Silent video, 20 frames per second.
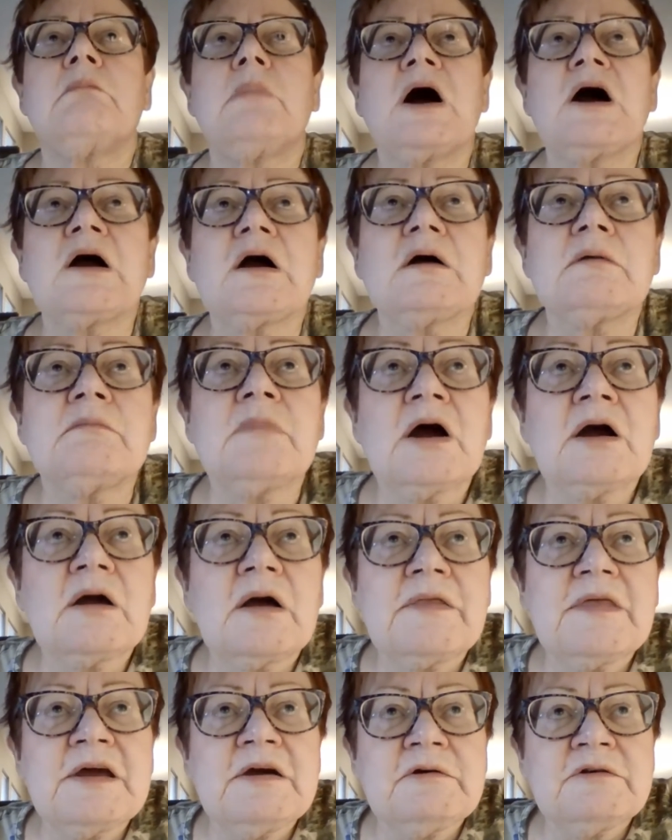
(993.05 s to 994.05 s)
I
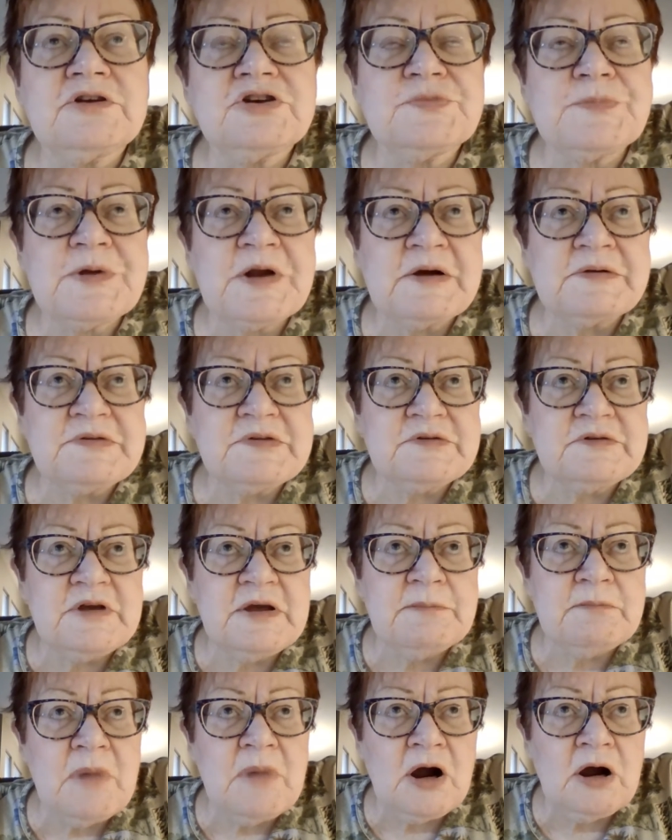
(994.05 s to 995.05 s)
think she pronounced her
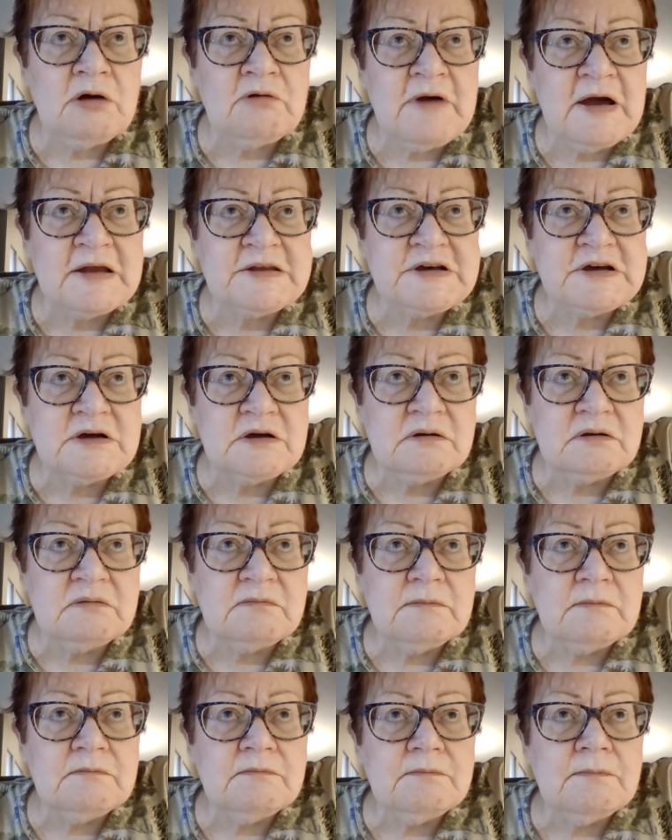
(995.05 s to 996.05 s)
name Margaretta
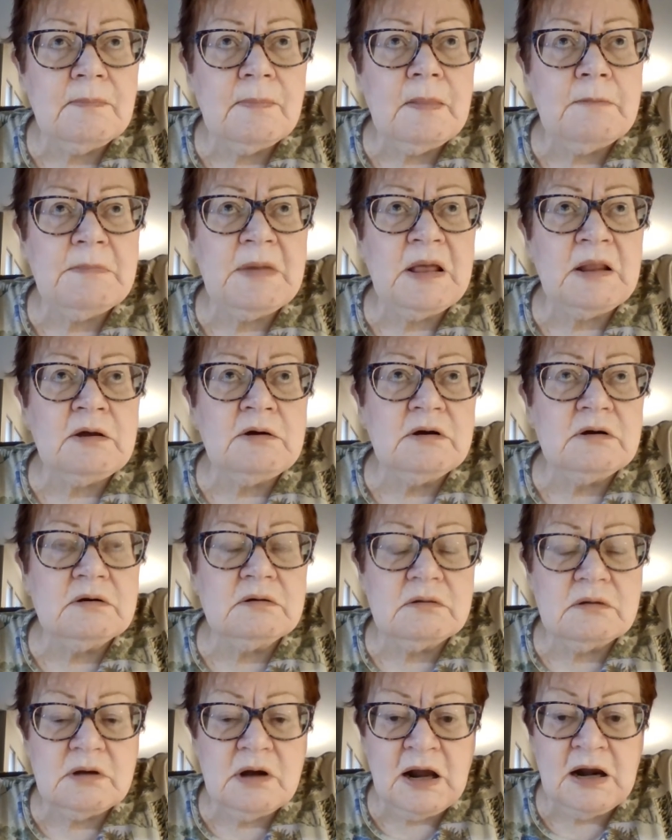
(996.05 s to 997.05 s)
Miller.
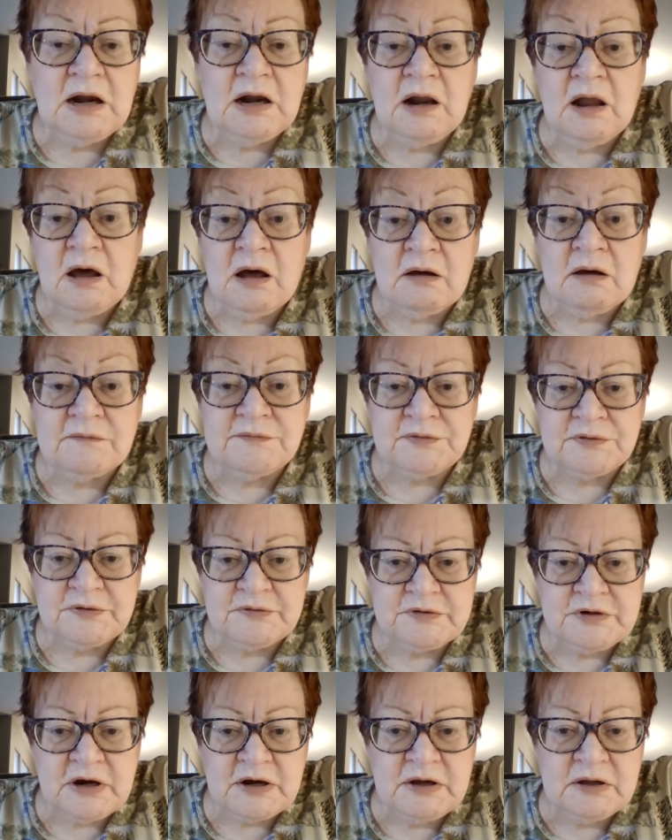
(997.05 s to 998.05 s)
I love her
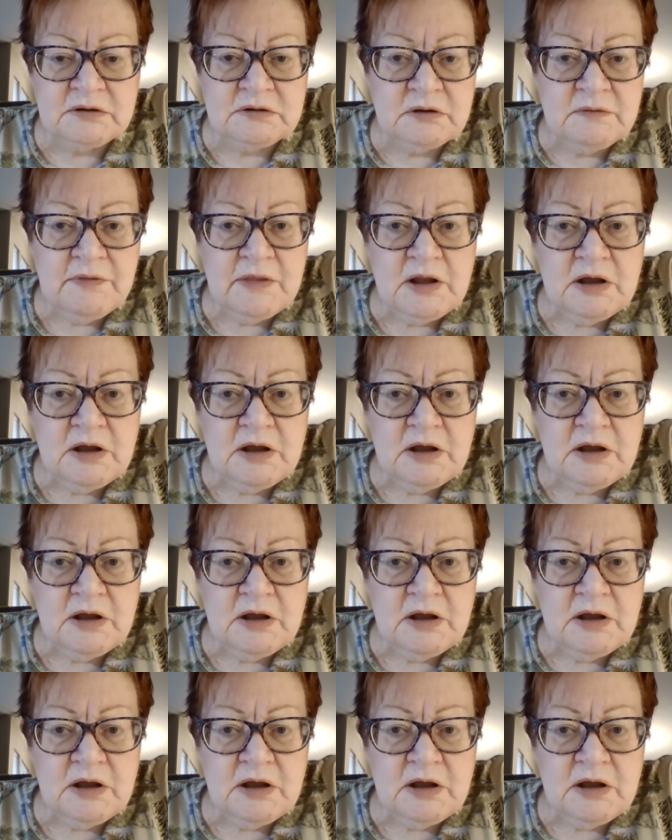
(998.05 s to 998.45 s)
style.